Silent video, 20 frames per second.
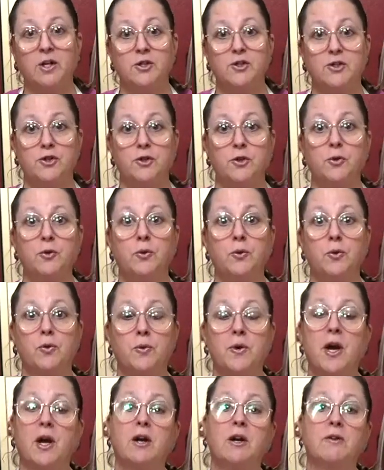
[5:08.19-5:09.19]
to
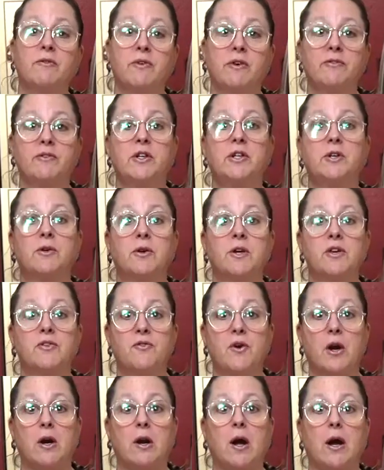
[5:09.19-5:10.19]
350 degrees
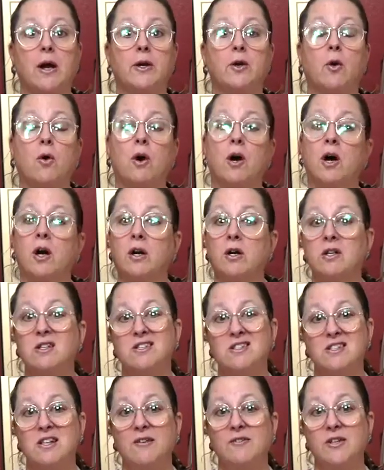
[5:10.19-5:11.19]
Fahrenheit or
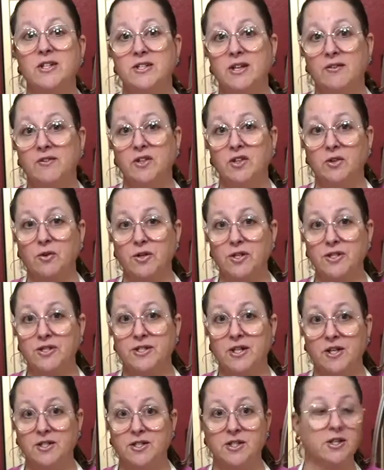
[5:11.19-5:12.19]
177 degrees
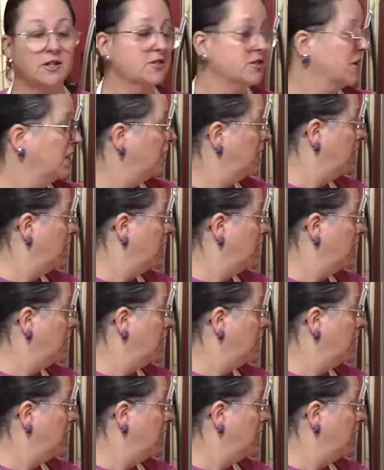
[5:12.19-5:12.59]
Celsius.